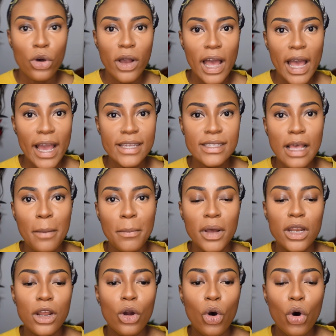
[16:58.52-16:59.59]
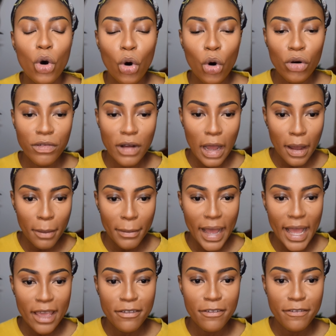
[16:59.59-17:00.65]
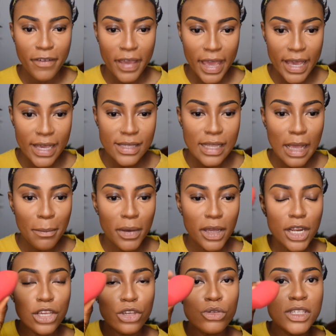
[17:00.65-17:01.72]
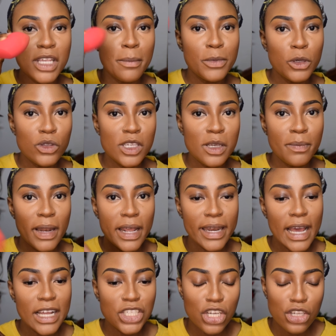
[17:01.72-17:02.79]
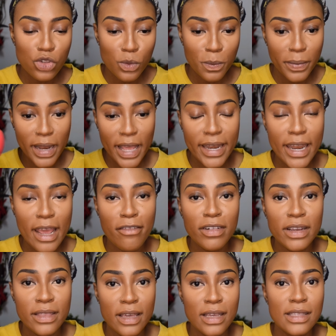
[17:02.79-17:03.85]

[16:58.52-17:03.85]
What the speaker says: guys, I'm gonna go over my face. I'm gonna use a beauty blender just to blend everything